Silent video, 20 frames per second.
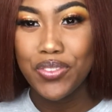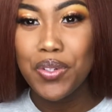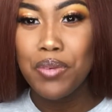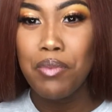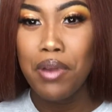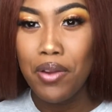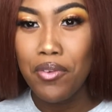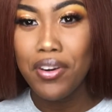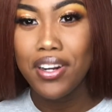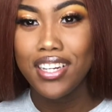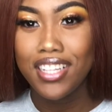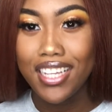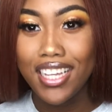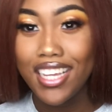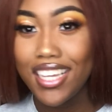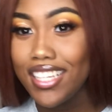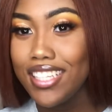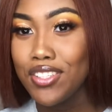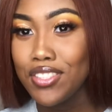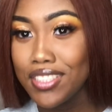where my running
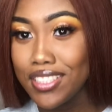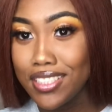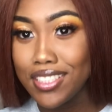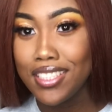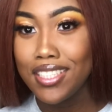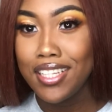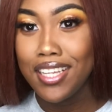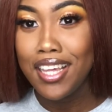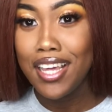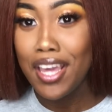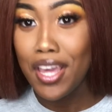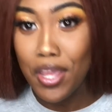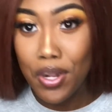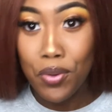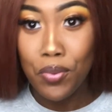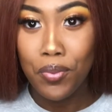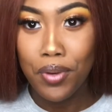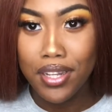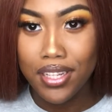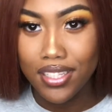is
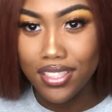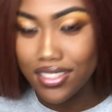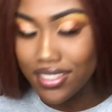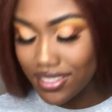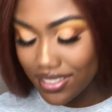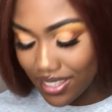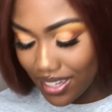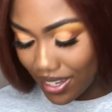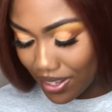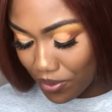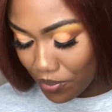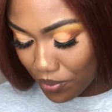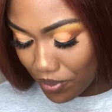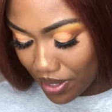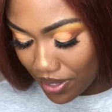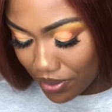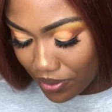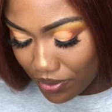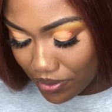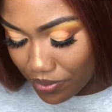and was. Like,
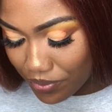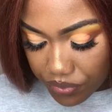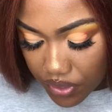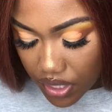wow.